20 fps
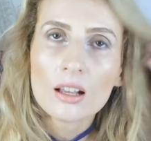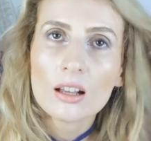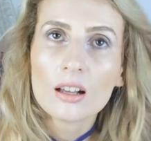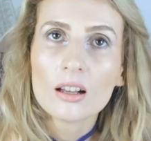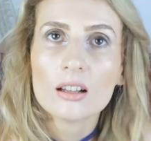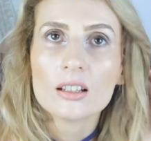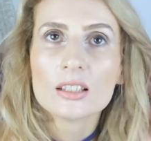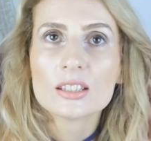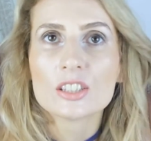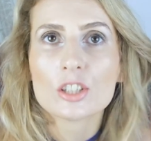
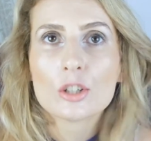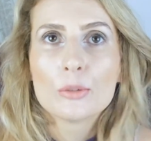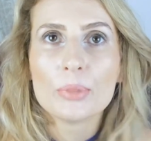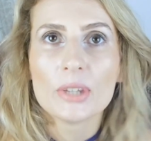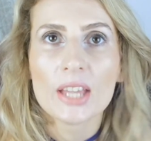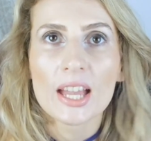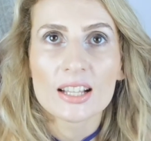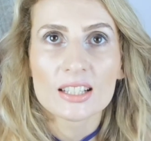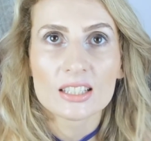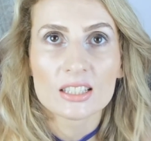Uh, so
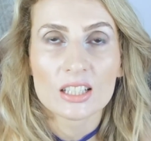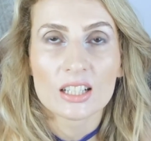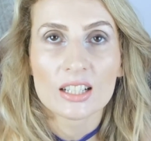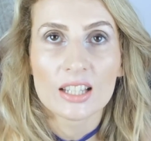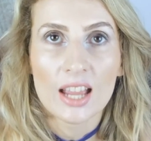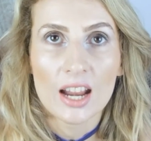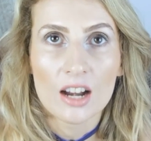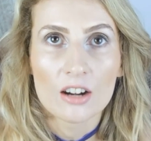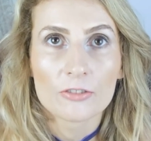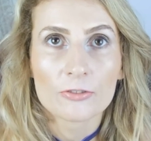be extra
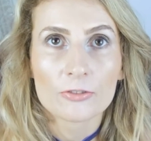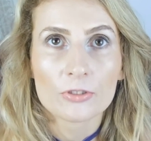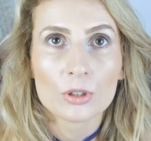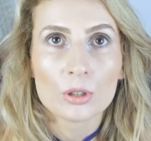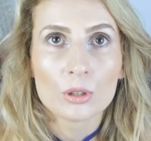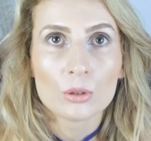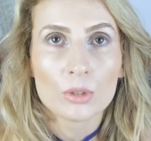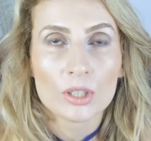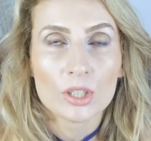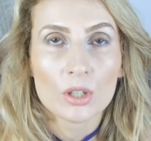
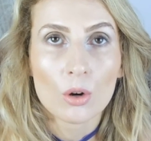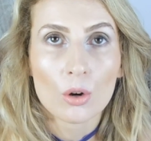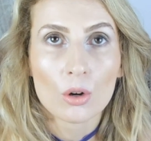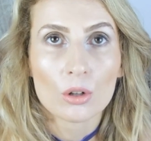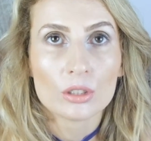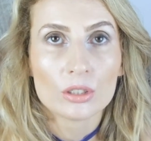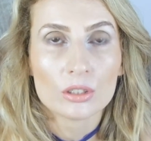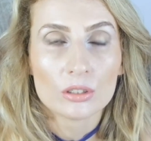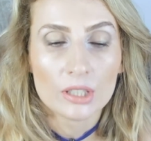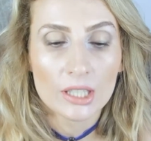careful when
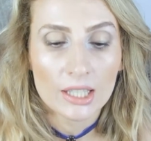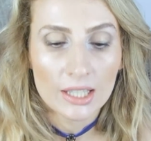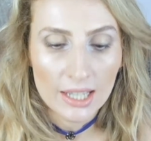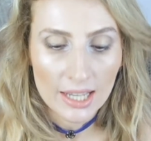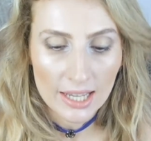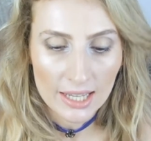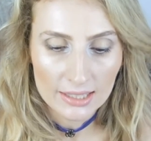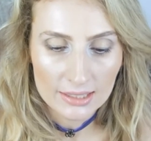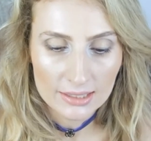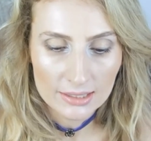ordering
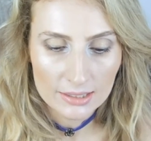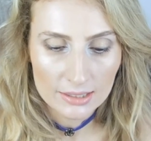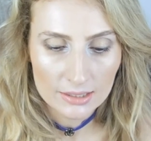at